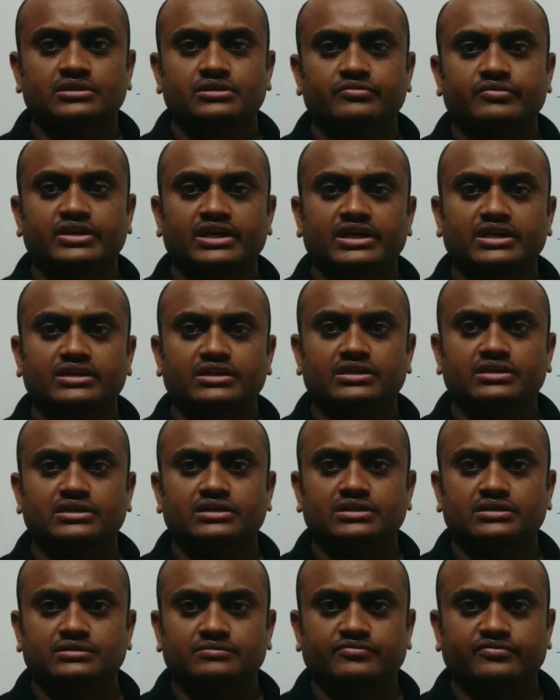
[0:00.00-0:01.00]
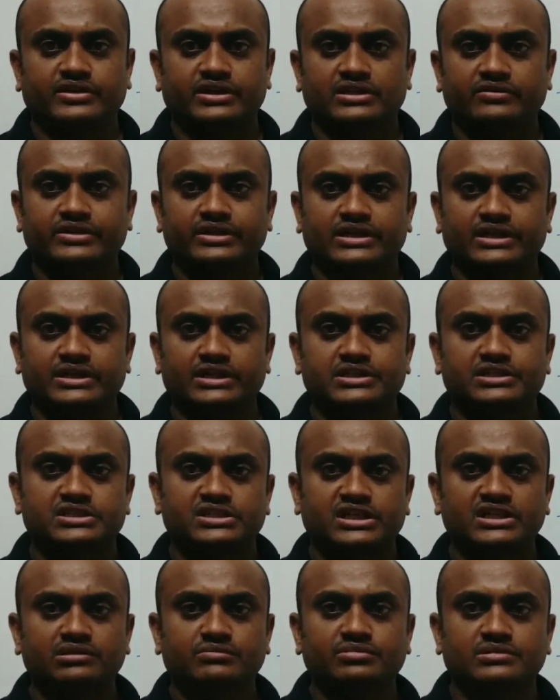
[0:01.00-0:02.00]
We can, for our
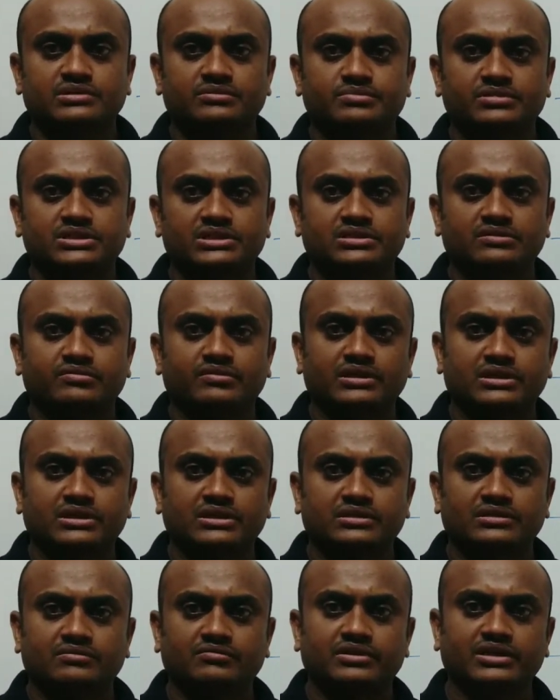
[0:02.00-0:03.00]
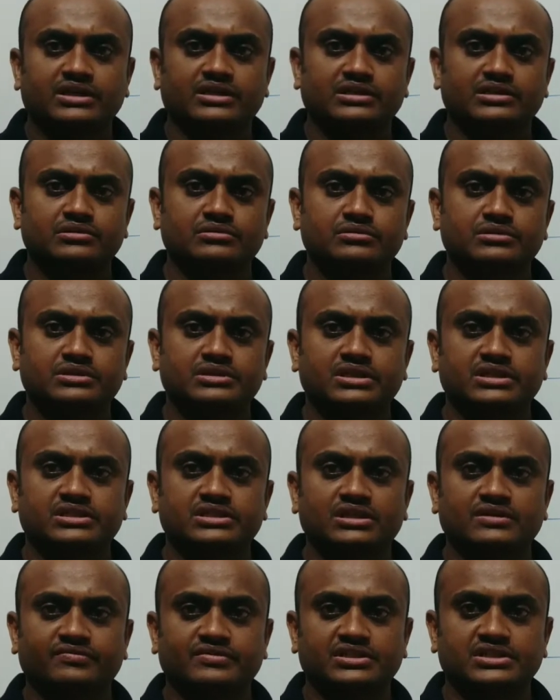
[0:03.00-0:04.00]
understanding purpose, we can use this
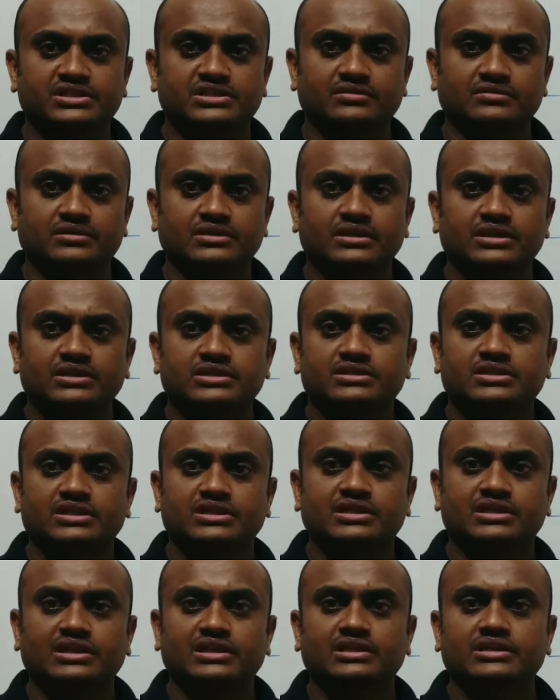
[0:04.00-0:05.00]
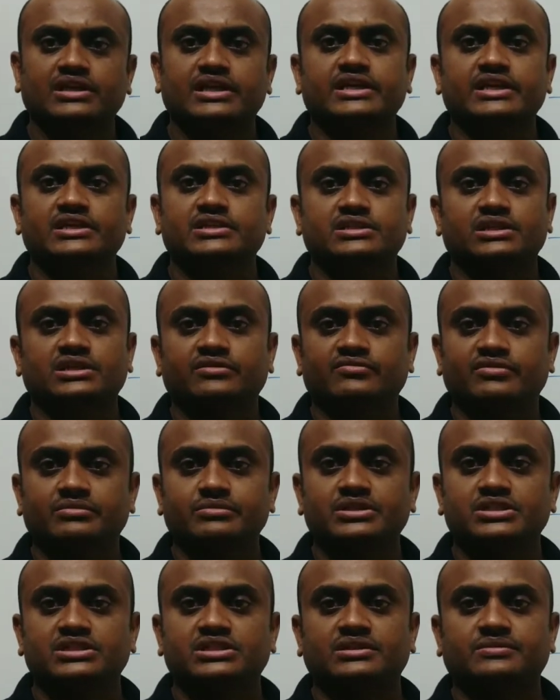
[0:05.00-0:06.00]
definition. Signal carries
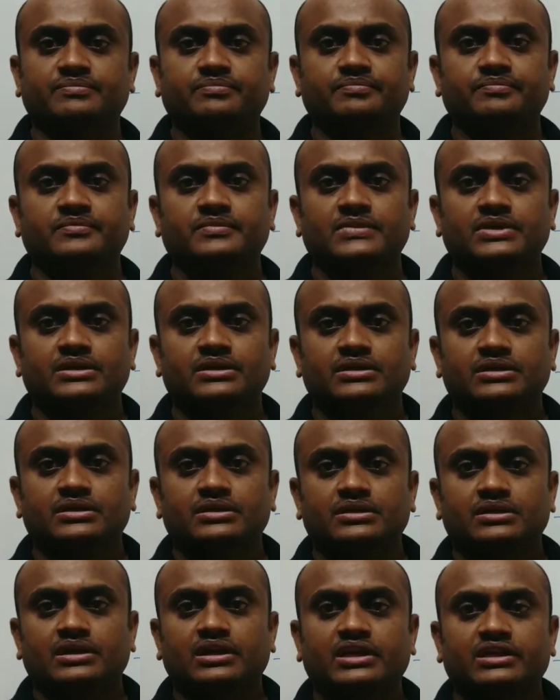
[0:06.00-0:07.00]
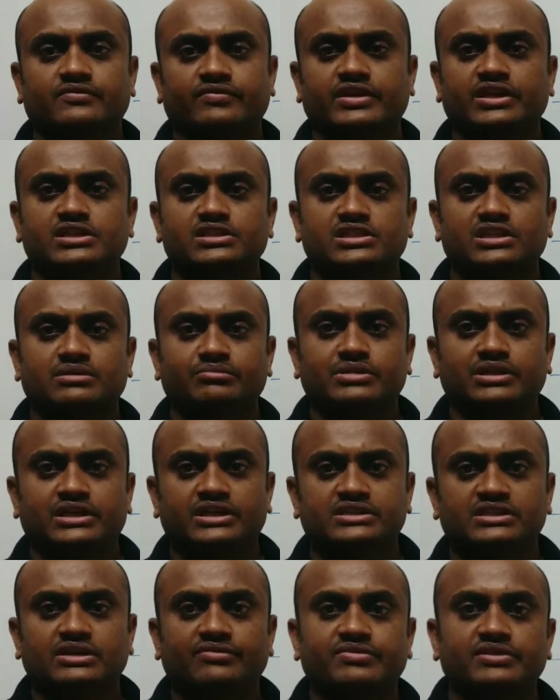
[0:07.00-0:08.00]
information. Like for example,
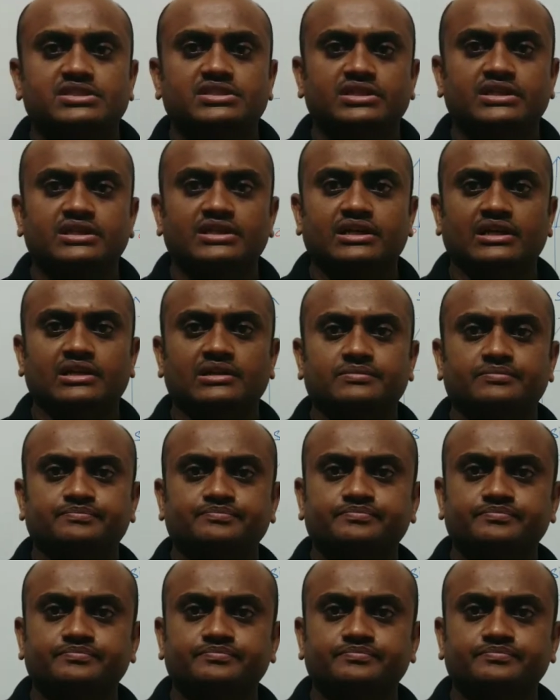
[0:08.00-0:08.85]
a traffic signal.